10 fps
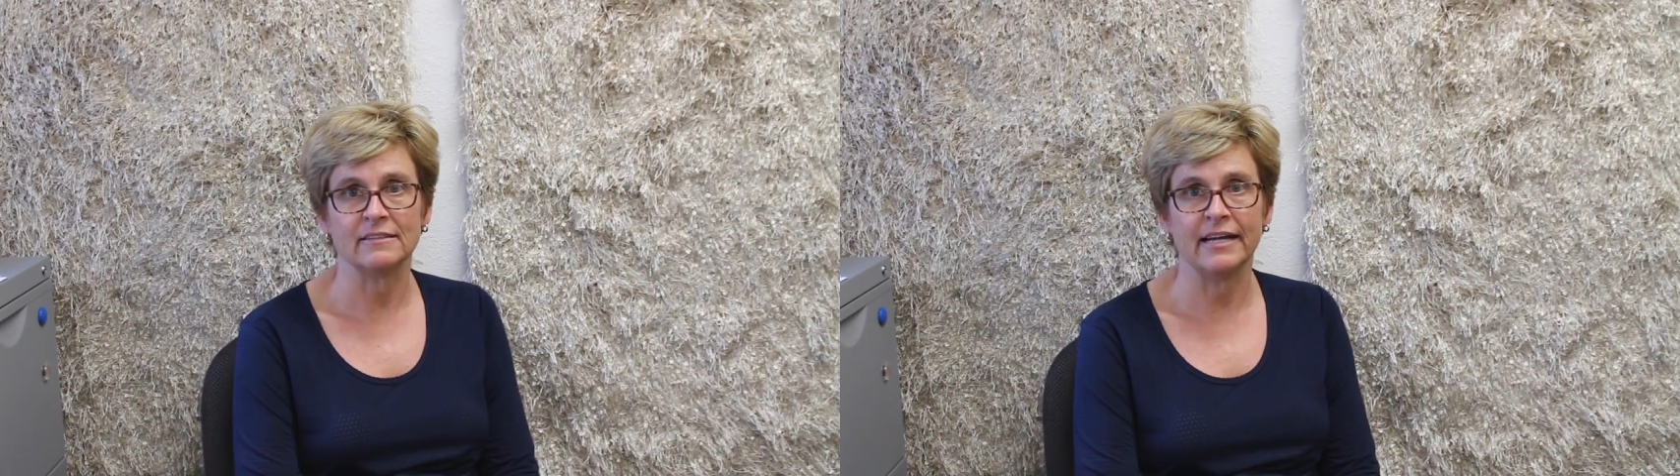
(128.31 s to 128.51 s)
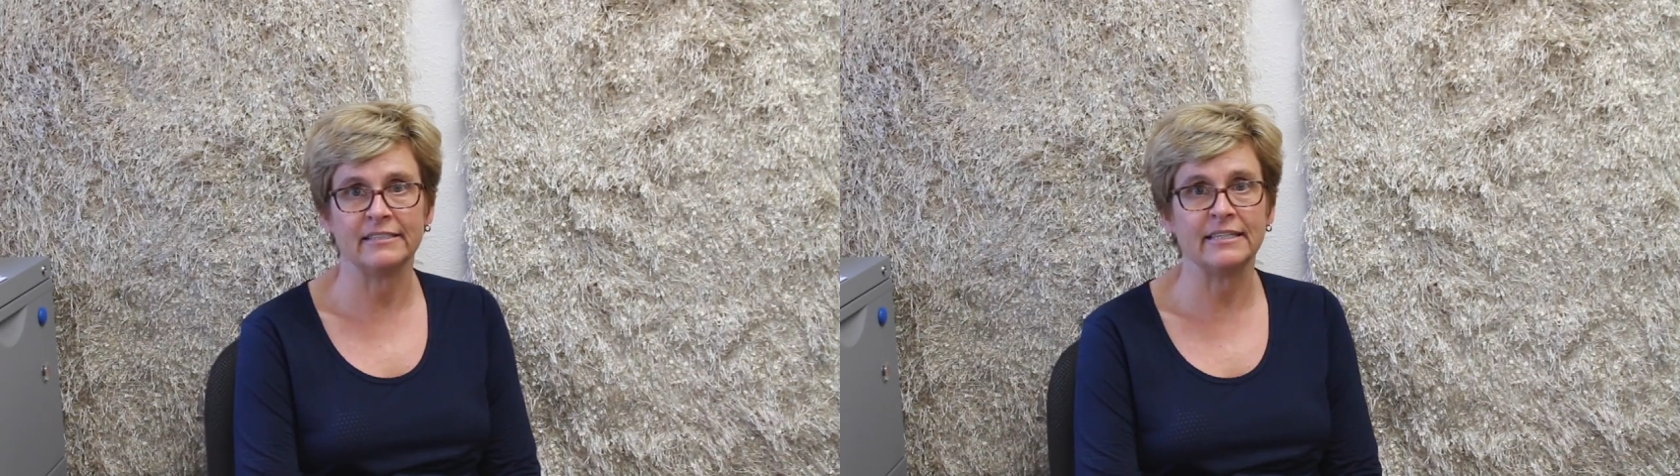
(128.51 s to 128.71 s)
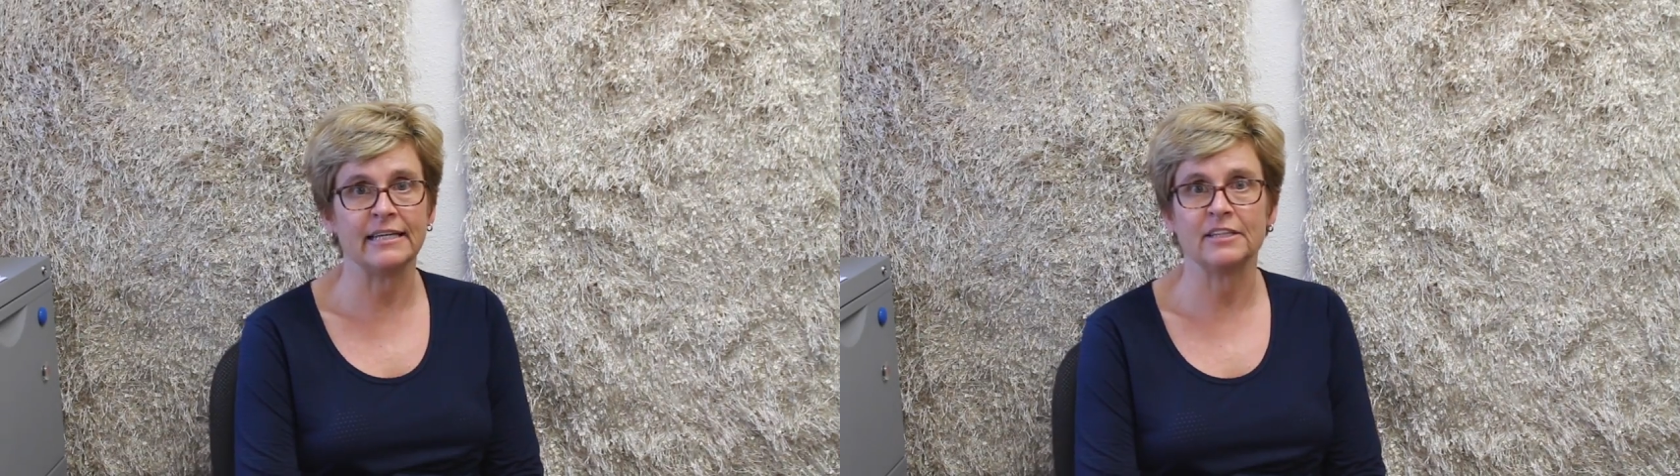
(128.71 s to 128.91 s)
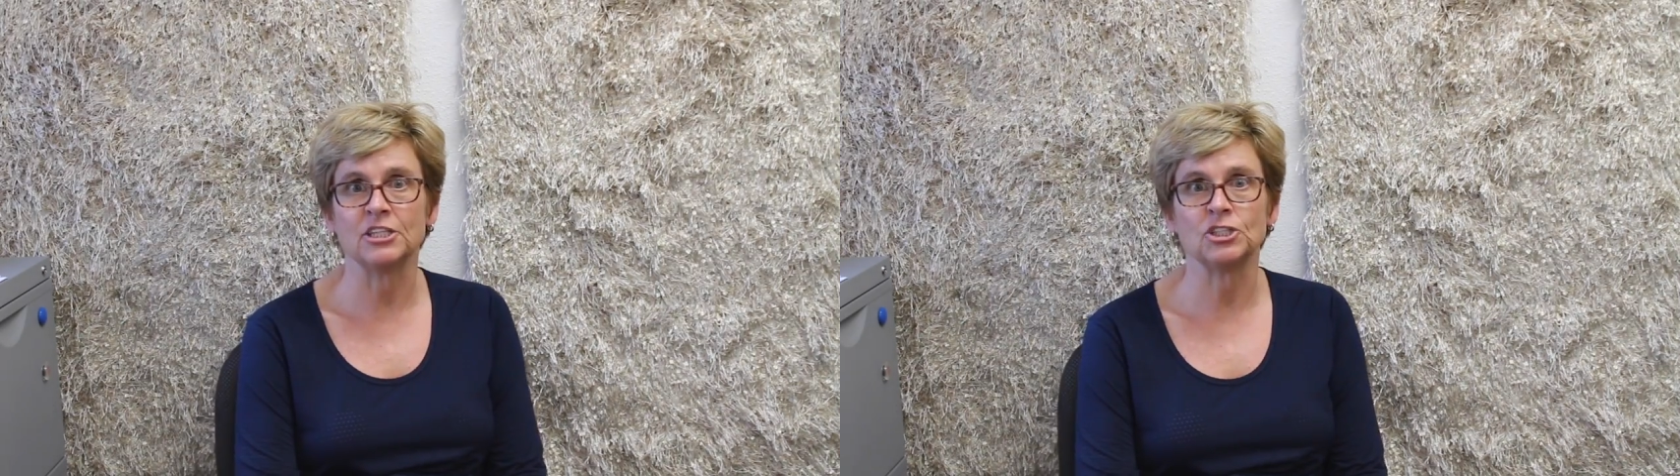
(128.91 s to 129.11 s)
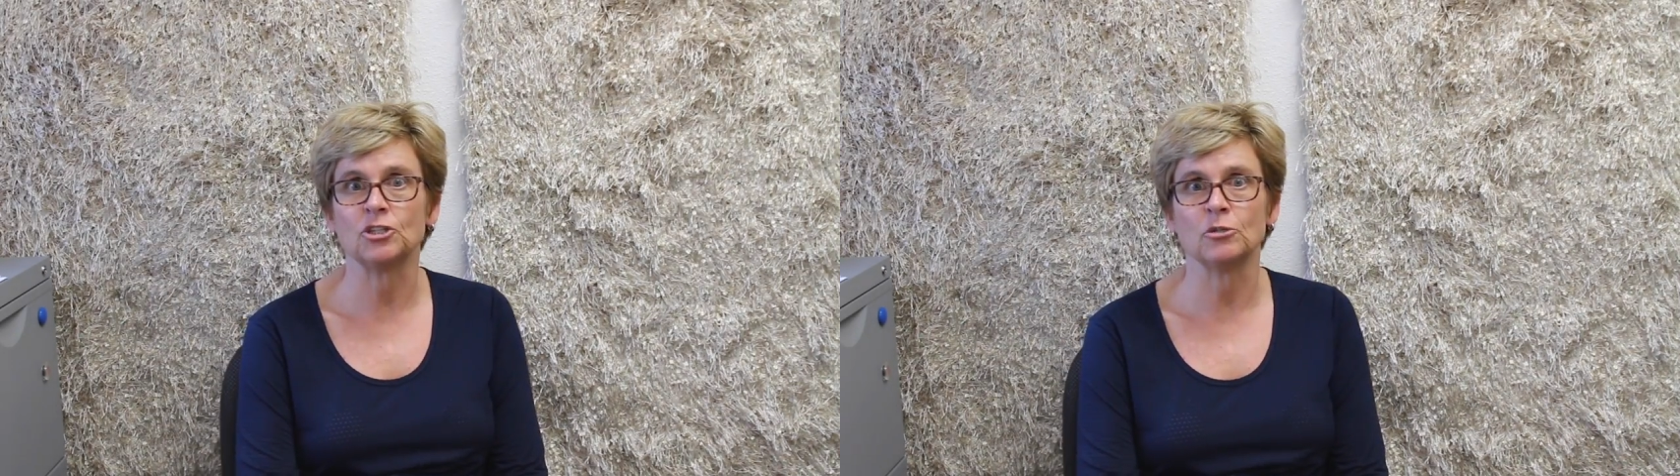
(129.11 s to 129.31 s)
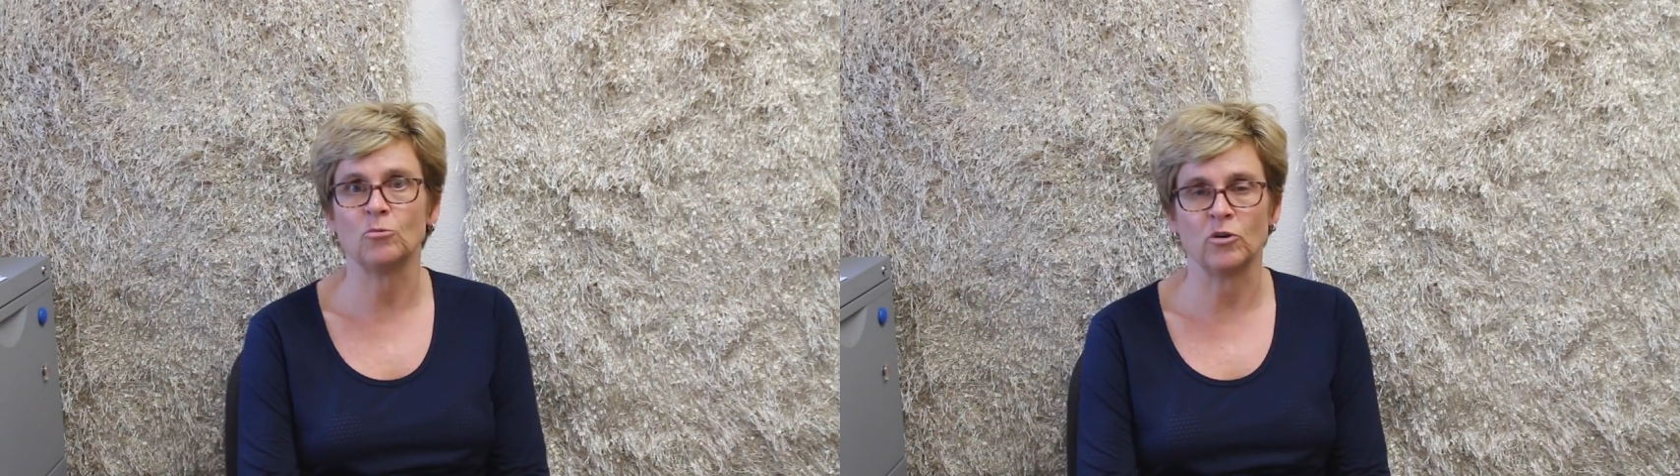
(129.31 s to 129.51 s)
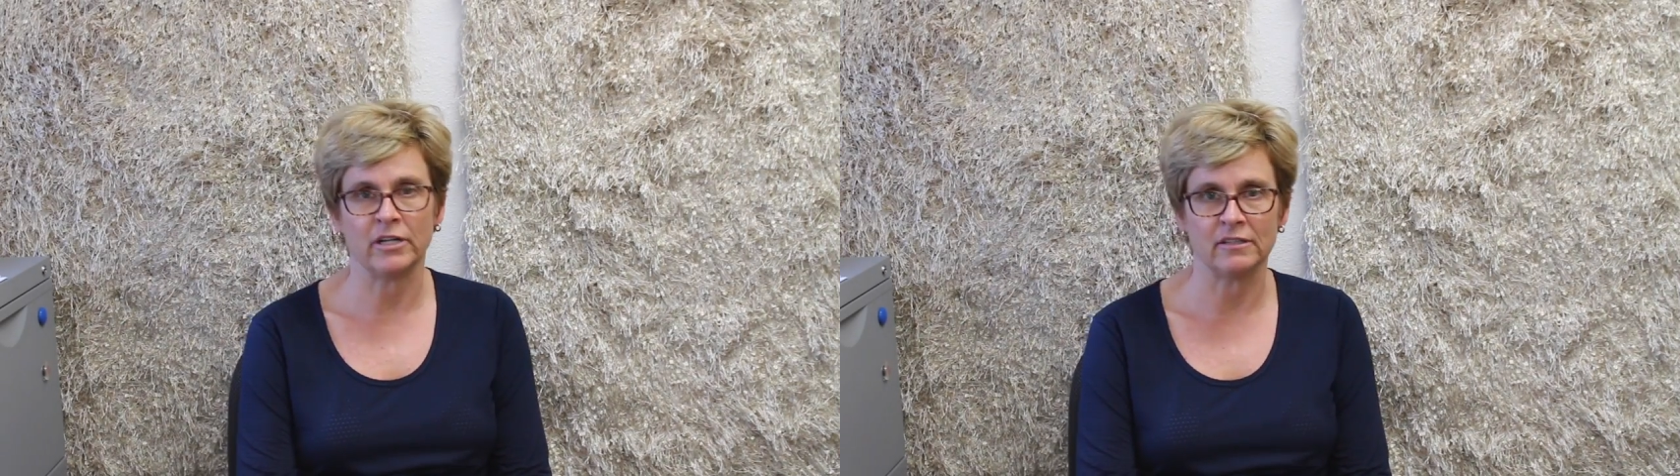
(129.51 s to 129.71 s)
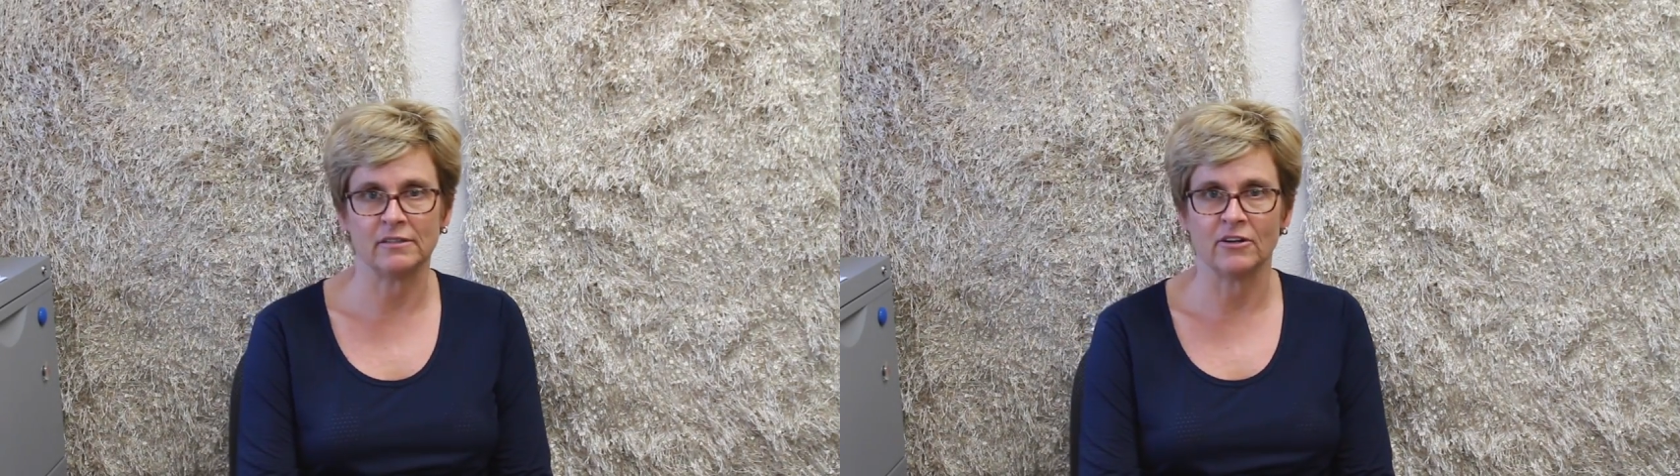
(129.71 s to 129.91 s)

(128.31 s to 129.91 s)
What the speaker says: Ending the Turmoil,